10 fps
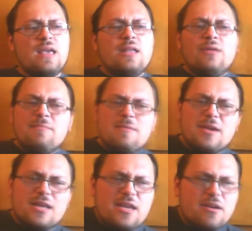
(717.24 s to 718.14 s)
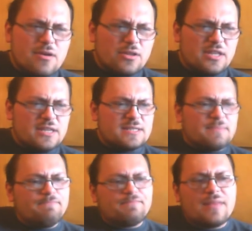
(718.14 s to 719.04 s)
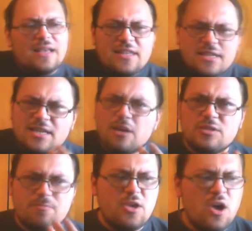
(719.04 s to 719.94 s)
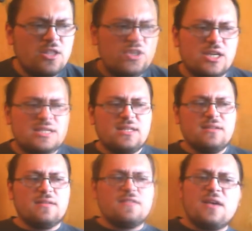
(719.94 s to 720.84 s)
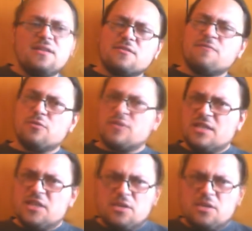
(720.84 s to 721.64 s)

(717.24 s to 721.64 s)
Now let me be clear on this. This goes beyond just the Thunderfoot and